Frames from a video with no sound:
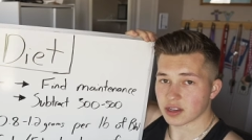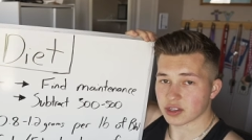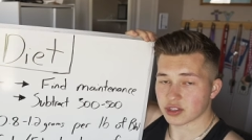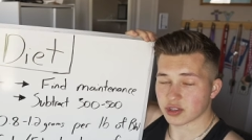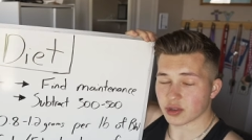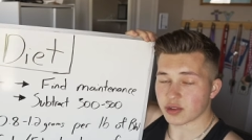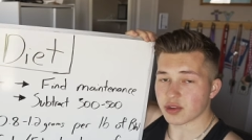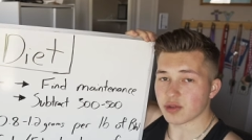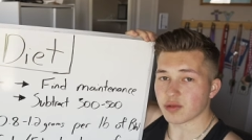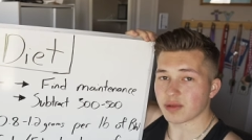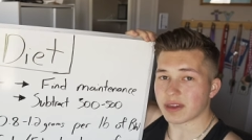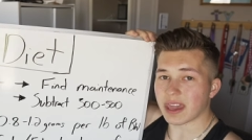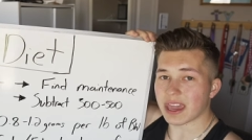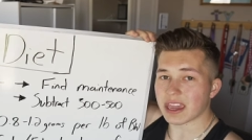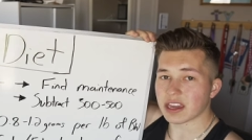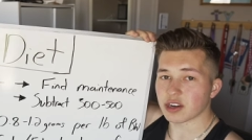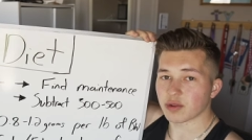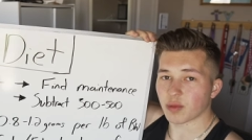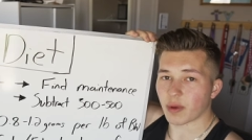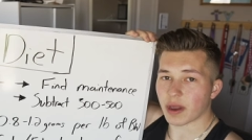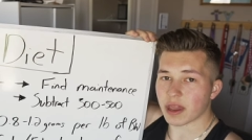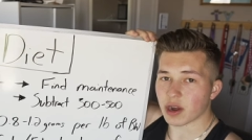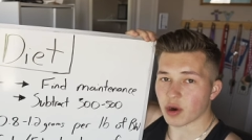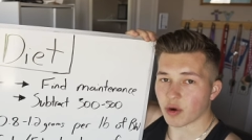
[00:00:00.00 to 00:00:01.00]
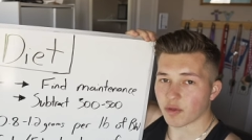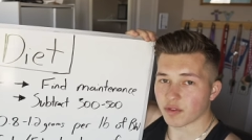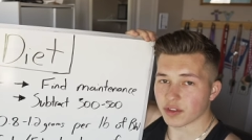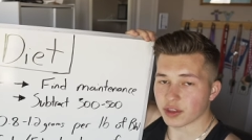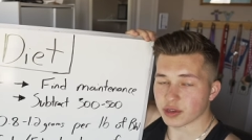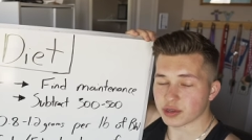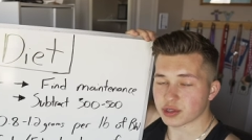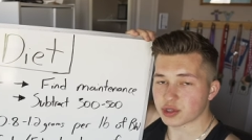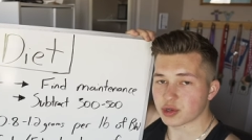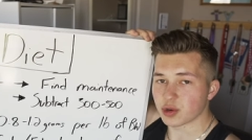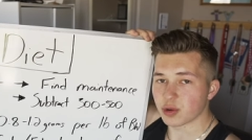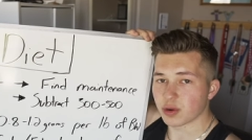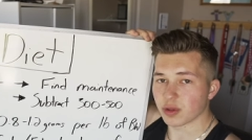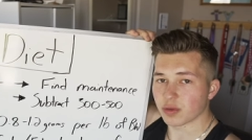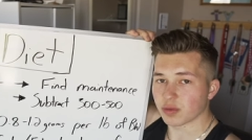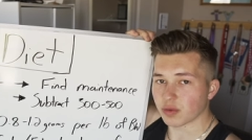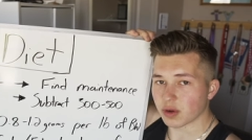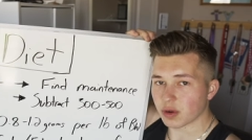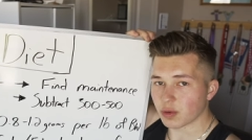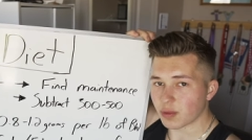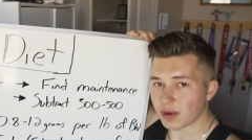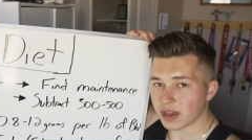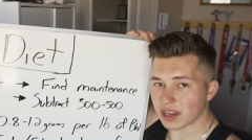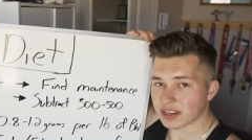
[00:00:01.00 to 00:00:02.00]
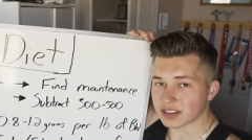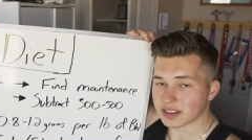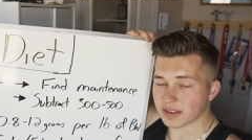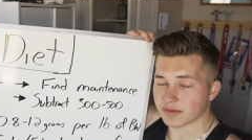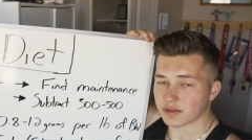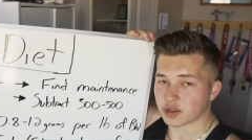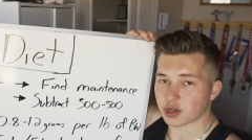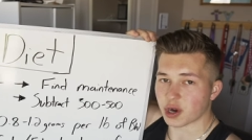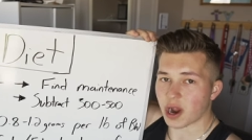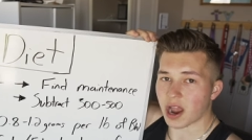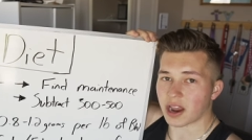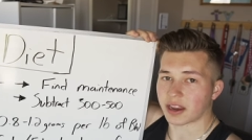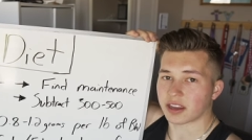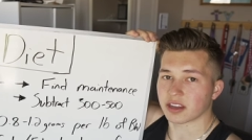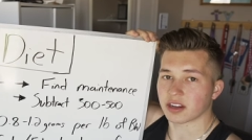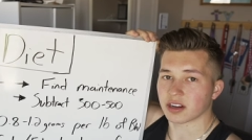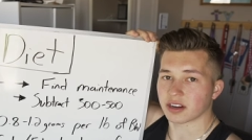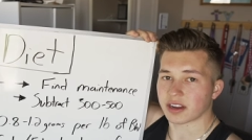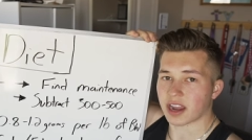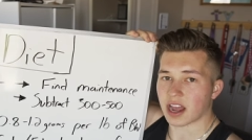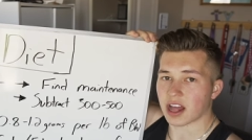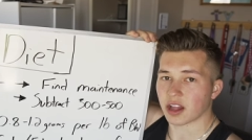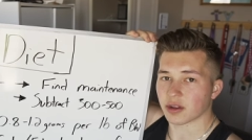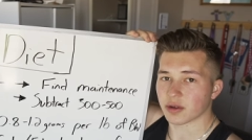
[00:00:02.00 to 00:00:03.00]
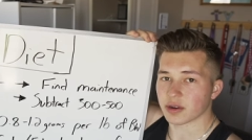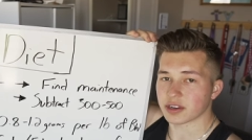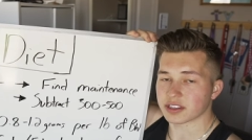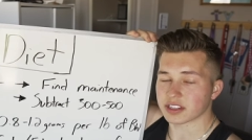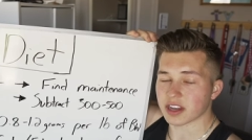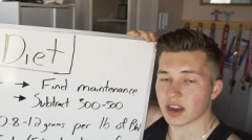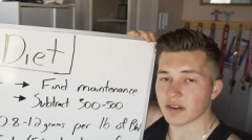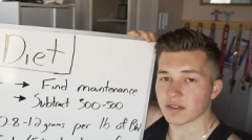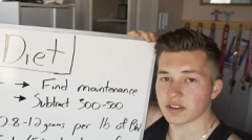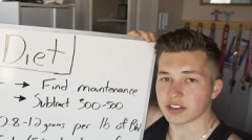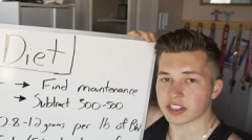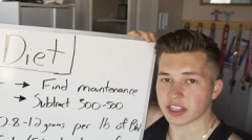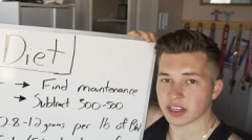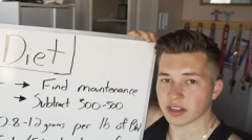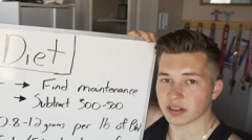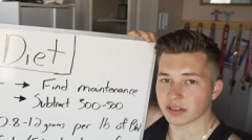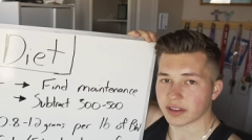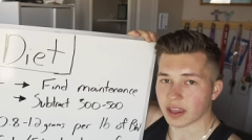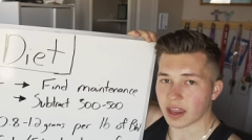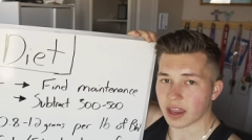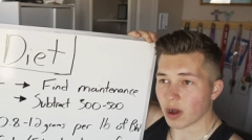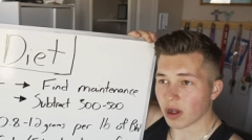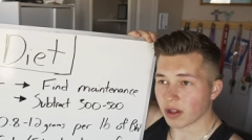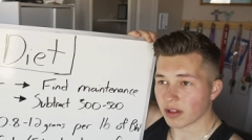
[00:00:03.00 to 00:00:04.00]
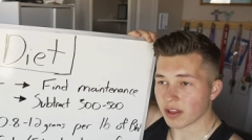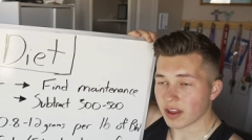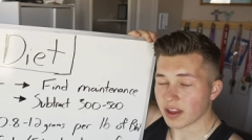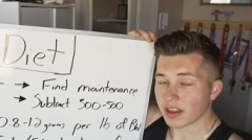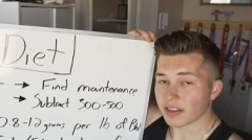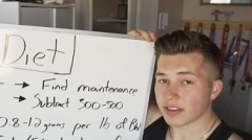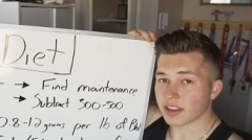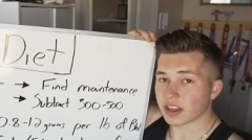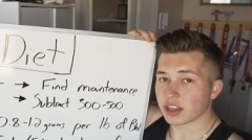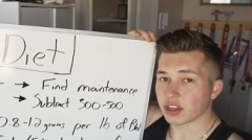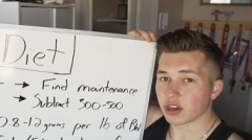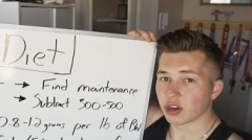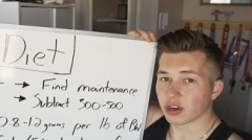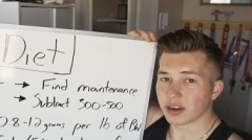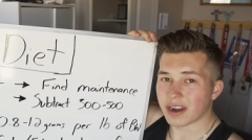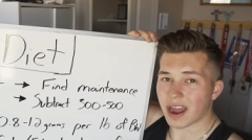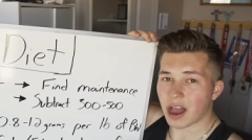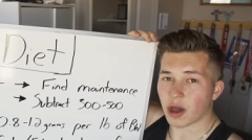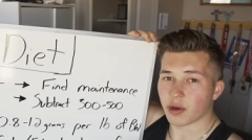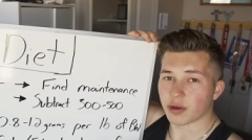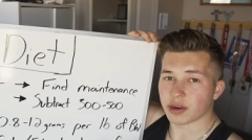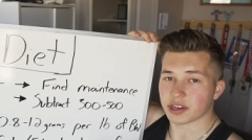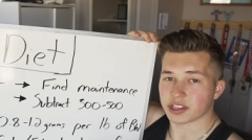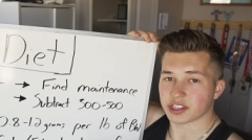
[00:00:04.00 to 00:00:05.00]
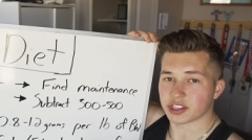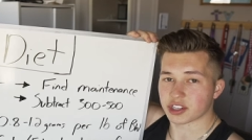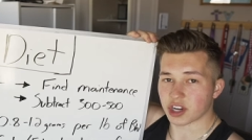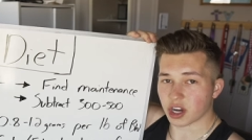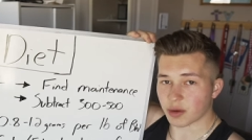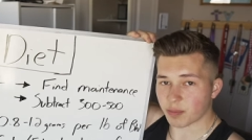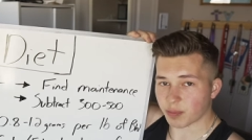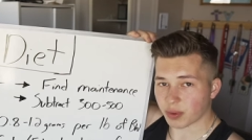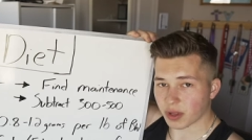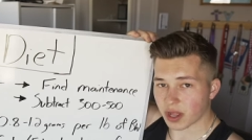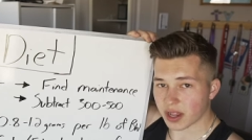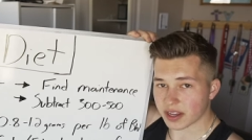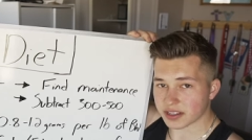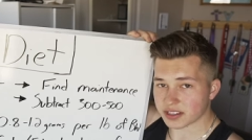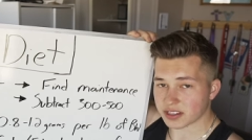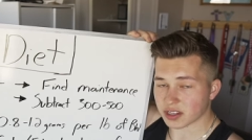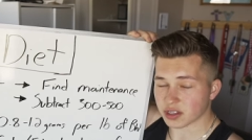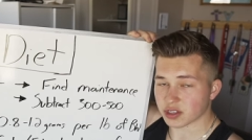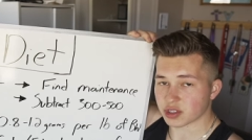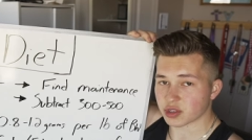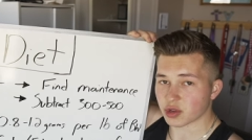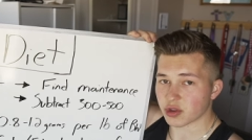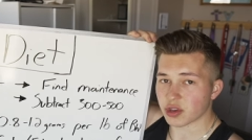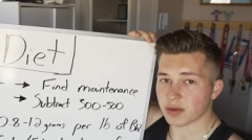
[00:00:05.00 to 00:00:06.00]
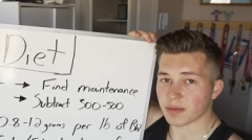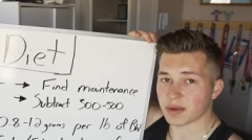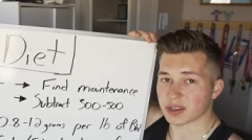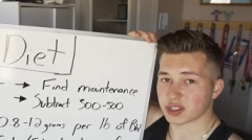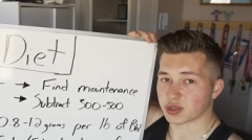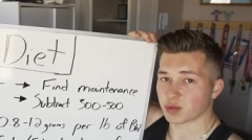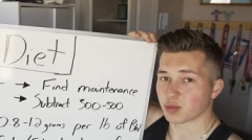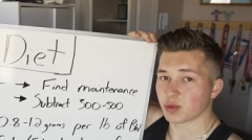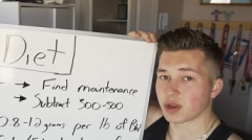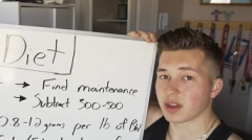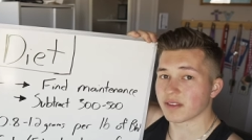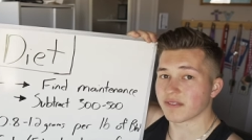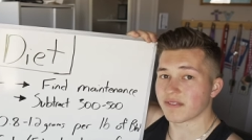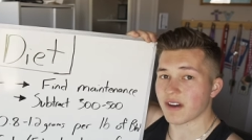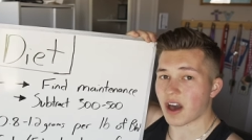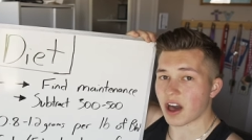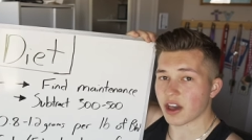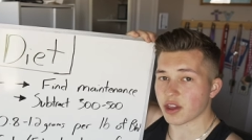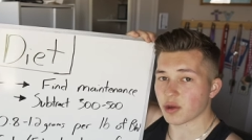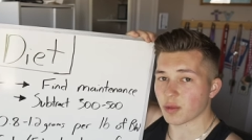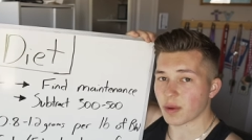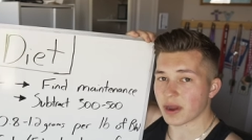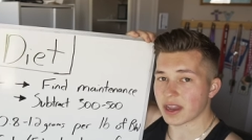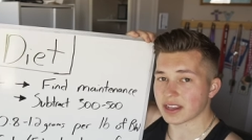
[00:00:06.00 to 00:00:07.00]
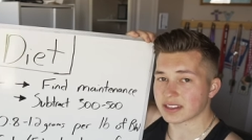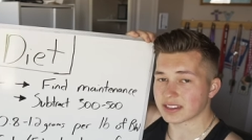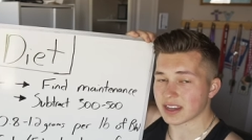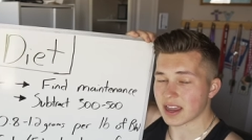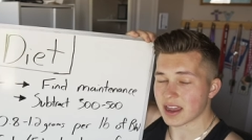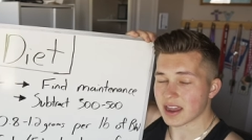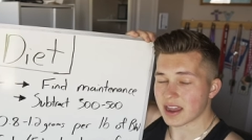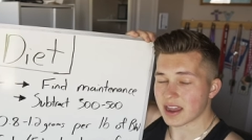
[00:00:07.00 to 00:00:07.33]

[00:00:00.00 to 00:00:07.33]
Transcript: So you gained weight over those two to three weeks of tracking your calories every single day. Well, then you're now in a surplus, so you must reevaluate